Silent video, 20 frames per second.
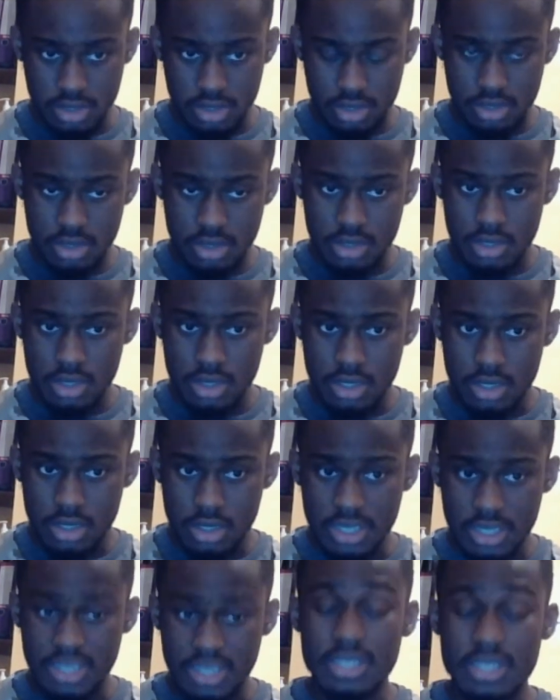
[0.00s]
my
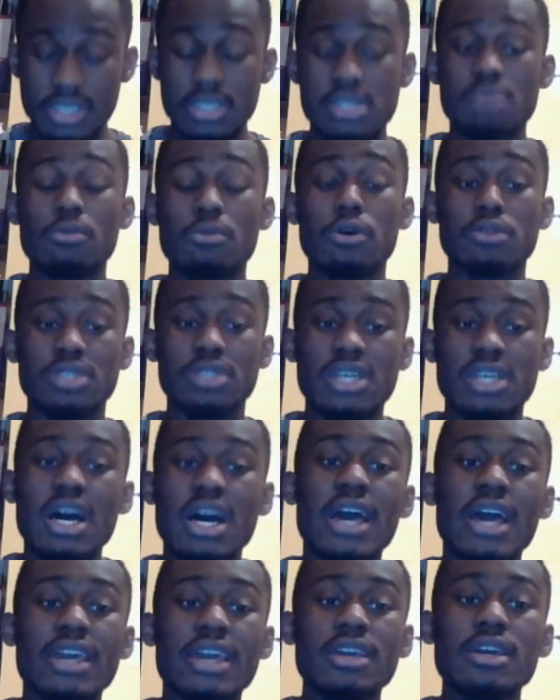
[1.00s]
people Yasharallah,
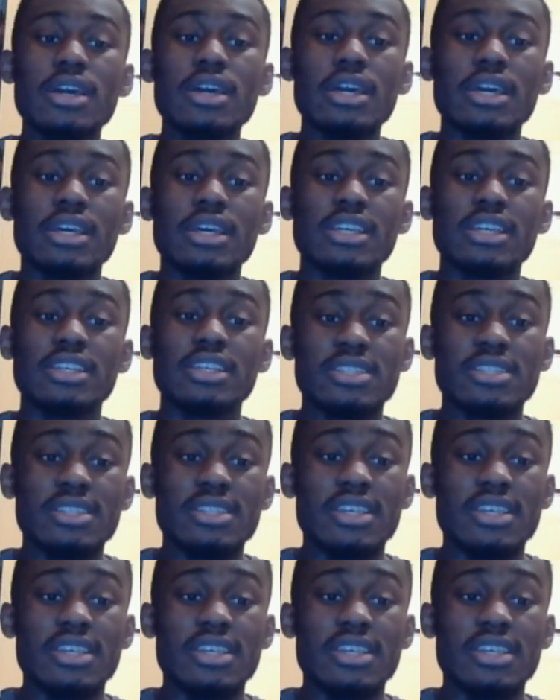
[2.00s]
Israel. Then in